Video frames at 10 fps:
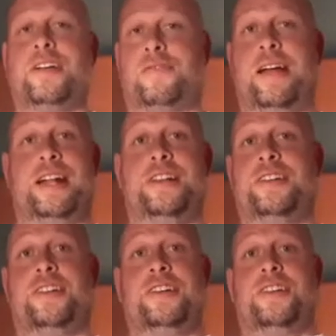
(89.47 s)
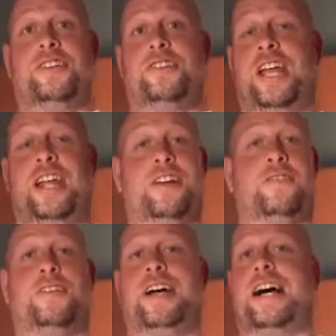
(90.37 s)
Granted, Shayna
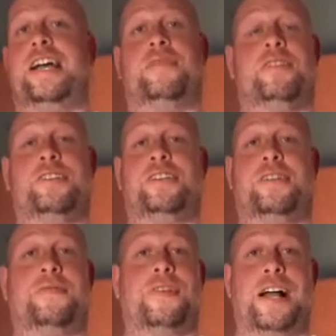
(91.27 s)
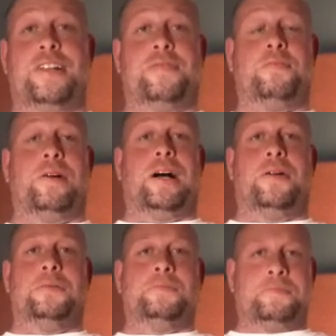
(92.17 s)
or Nia would have done fine as
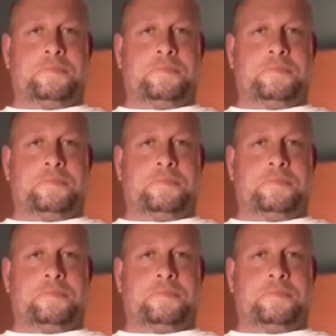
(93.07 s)
well,